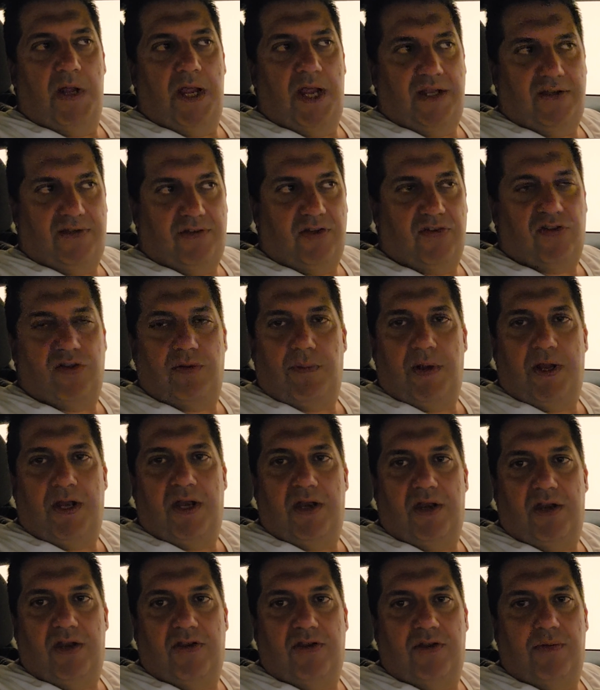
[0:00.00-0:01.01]

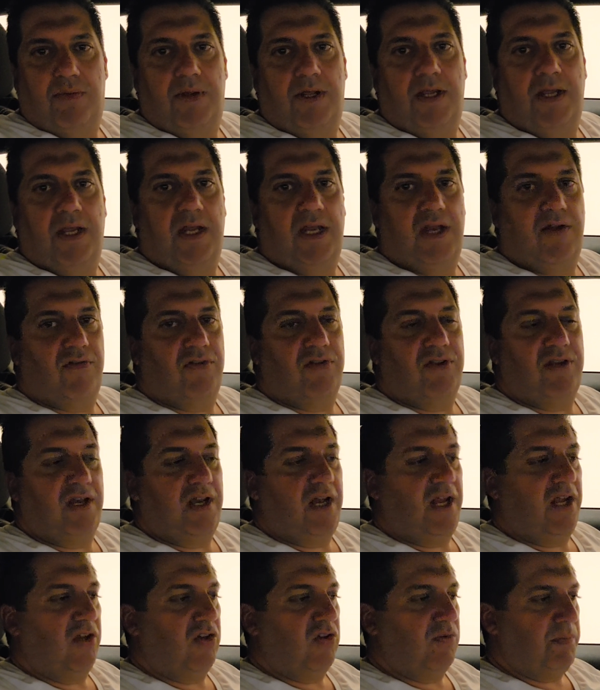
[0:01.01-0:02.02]
anticipated it to be and everything
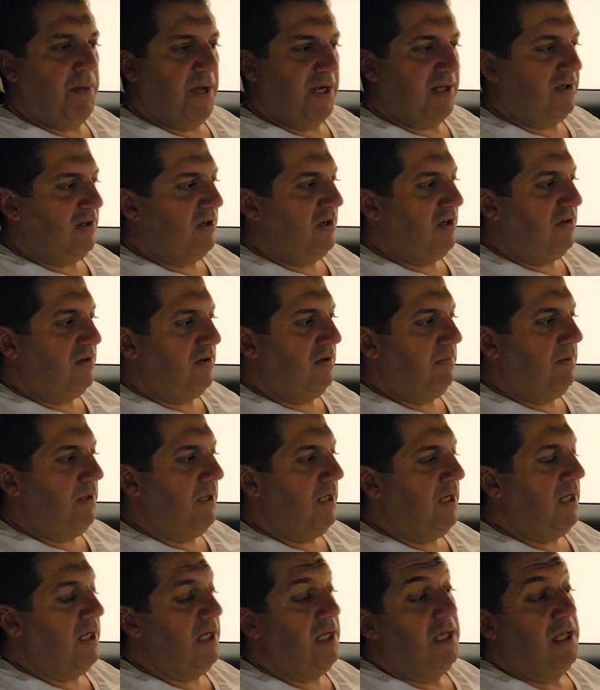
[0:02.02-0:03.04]
I expected it to
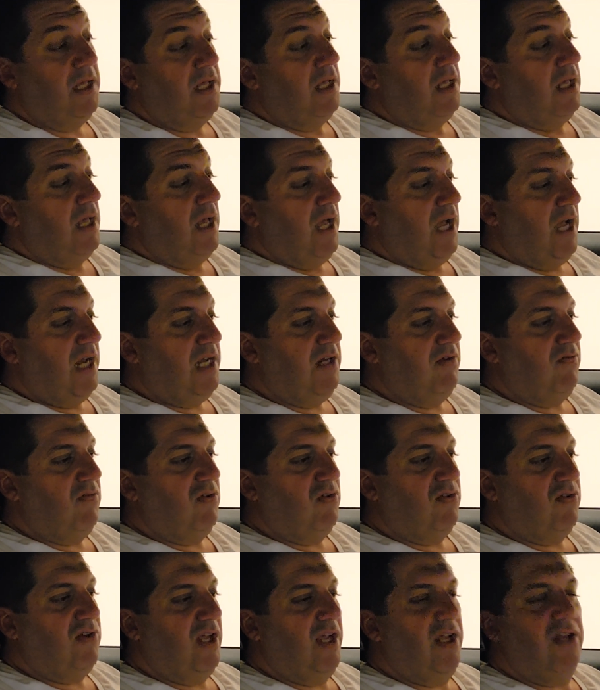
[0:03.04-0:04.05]
be. I'd even
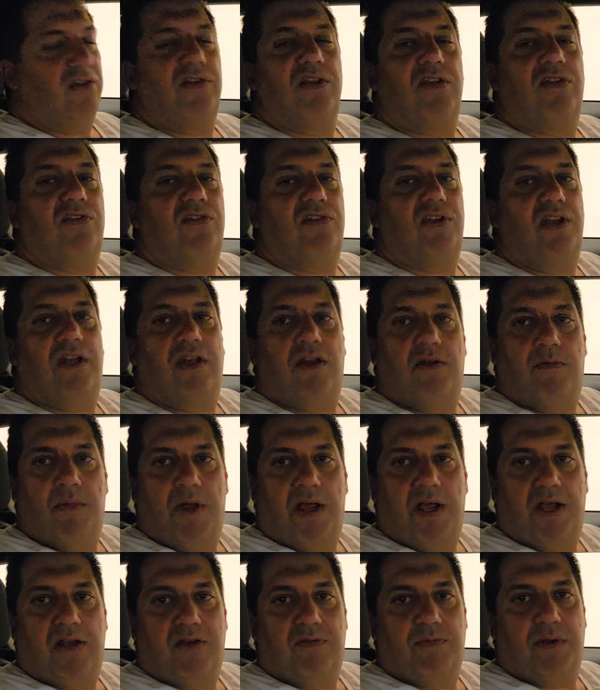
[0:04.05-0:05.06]
say it's exceeded
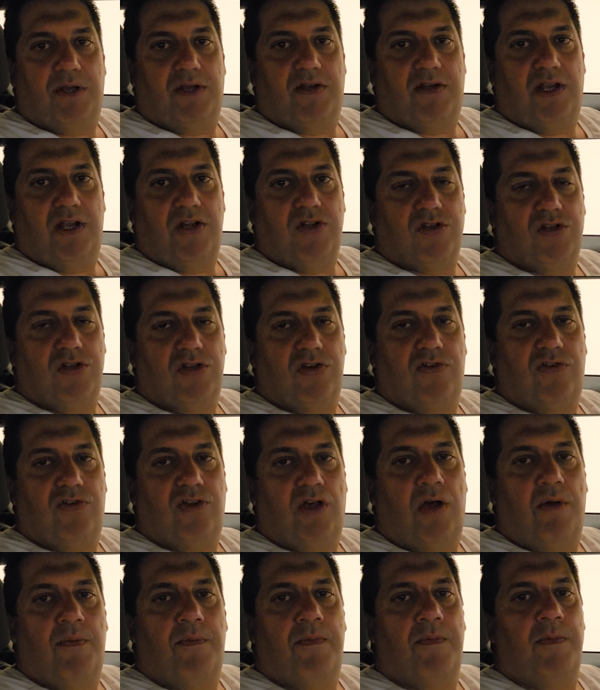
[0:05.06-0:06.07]
my expectations
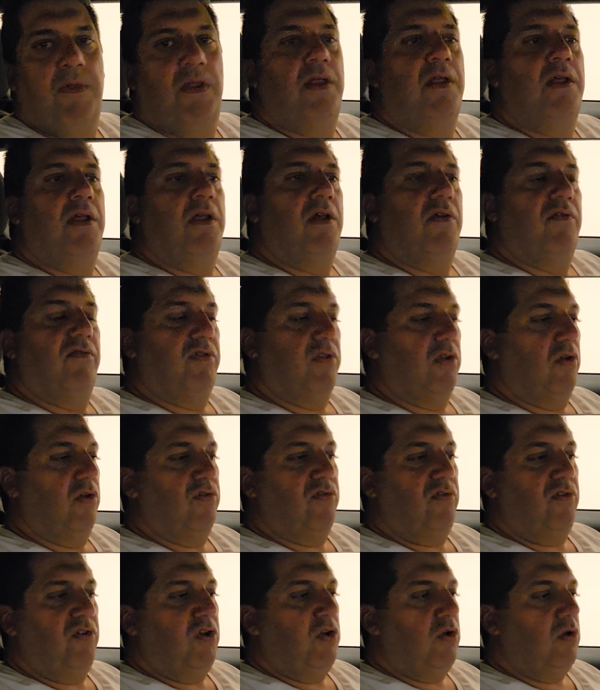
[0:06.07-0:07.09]
some. For
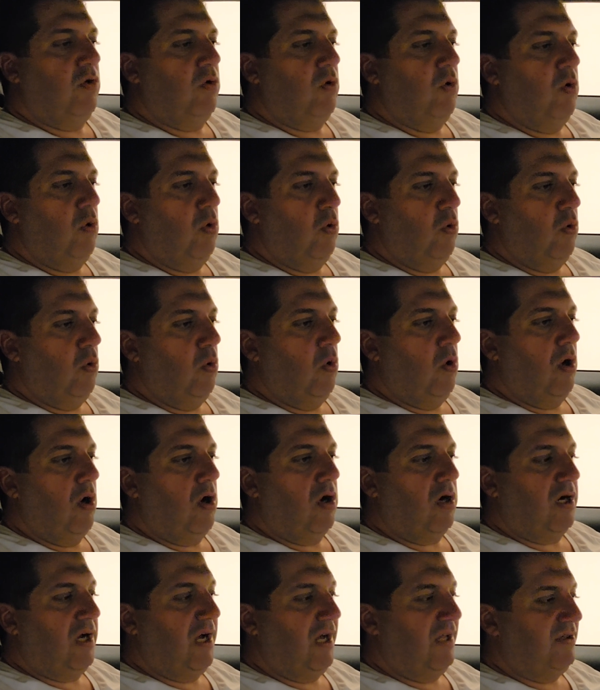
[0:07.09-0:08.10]
those of you who are
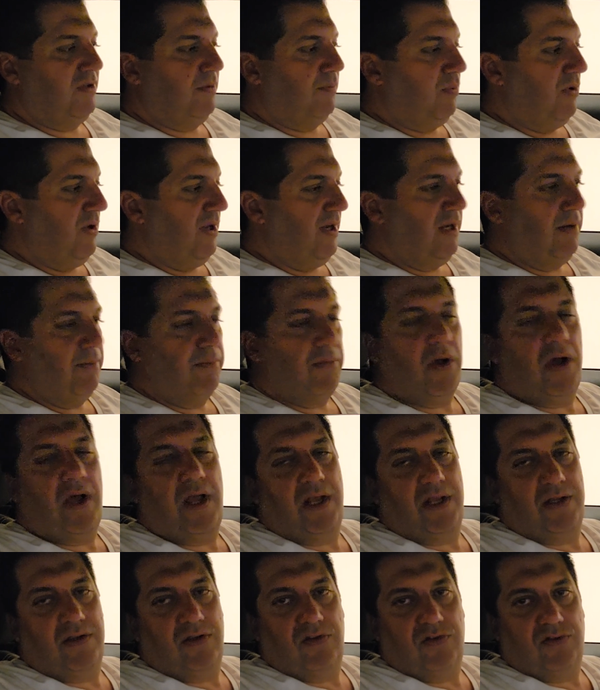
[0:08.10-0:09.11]
contemplating
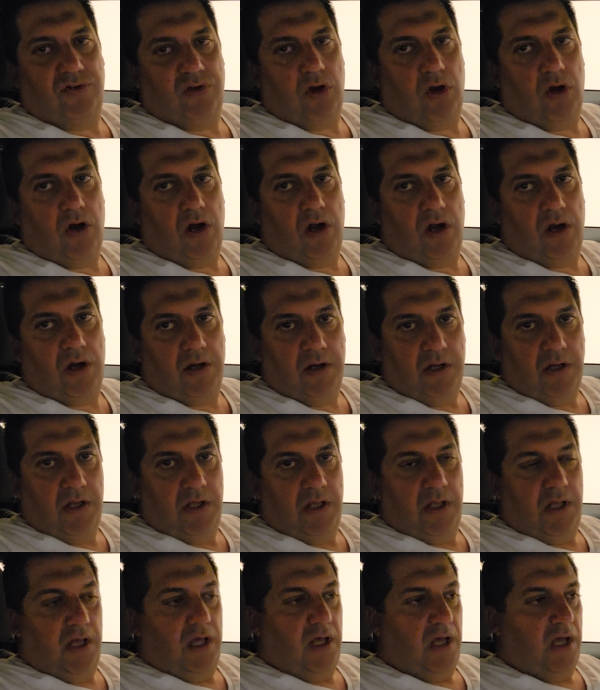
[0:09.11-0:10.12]
buying this car,
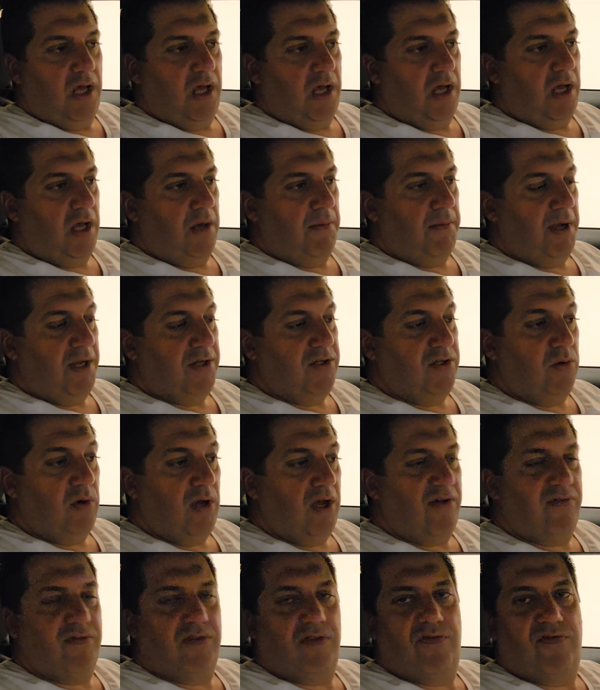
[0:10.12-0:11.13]
I do
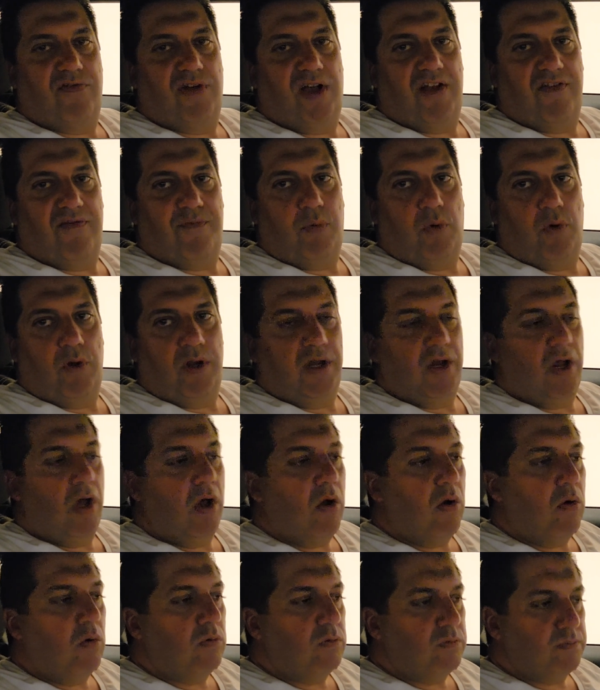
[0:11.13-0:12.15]
have the
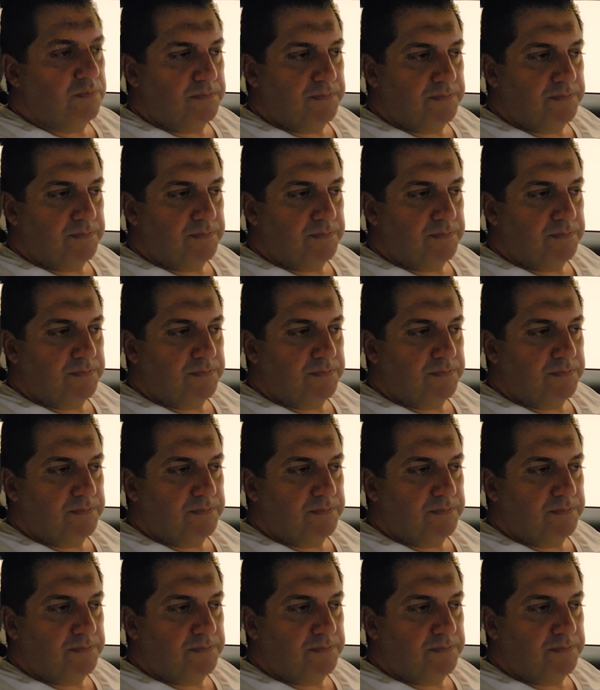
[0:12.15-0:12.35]
5.0.